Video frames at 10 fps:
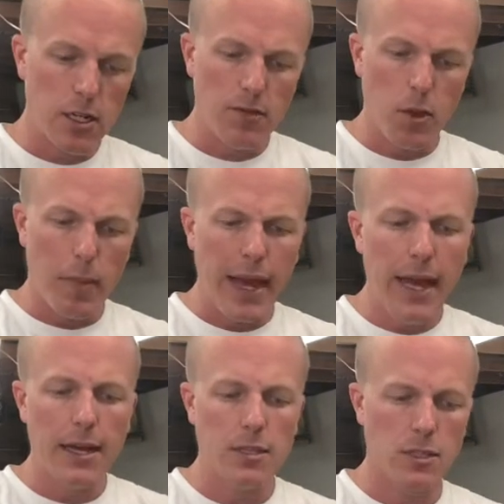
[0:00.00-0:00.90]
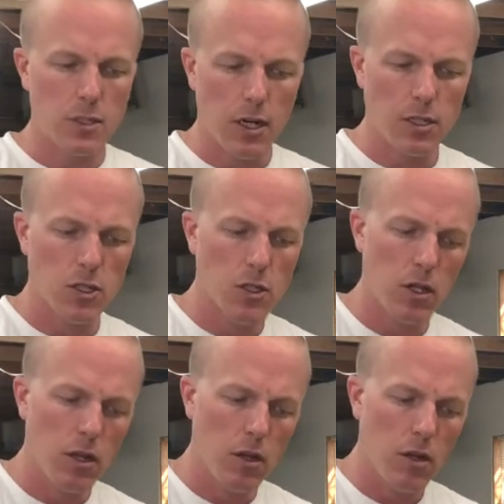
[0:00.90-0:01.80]
of the pad starts
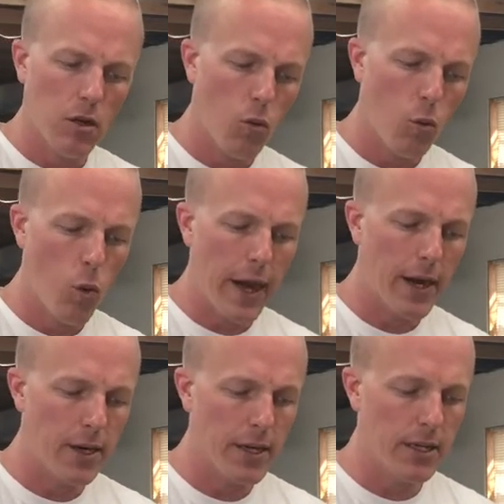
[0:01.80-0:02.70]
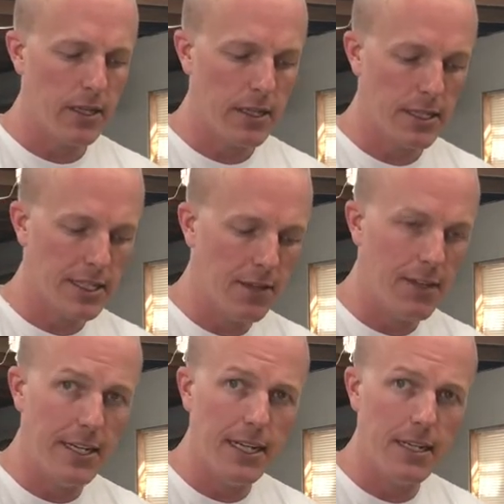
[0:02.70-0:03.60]
to wear in and
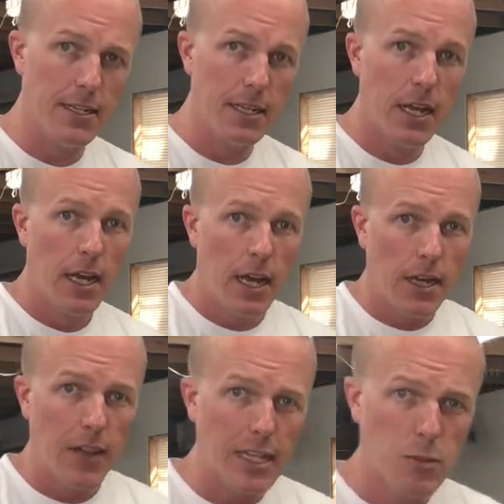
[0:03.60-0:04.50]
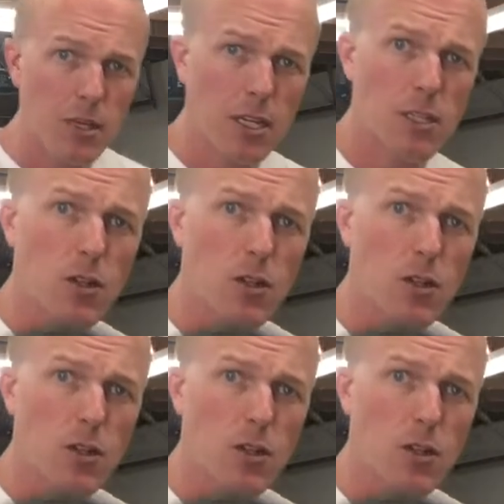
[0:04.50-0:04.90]
divot in, and that's because